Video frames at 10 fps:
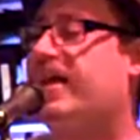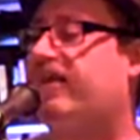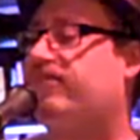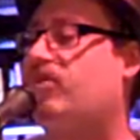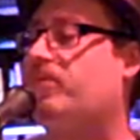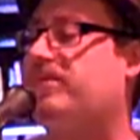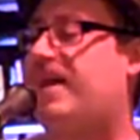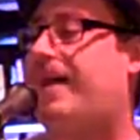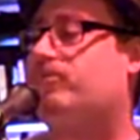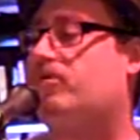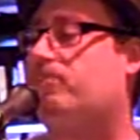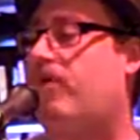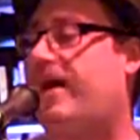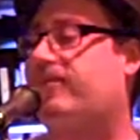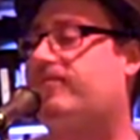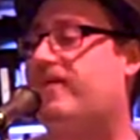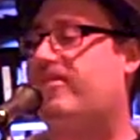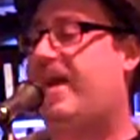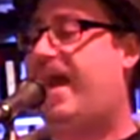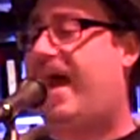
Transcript: his human captor, Brian Smith,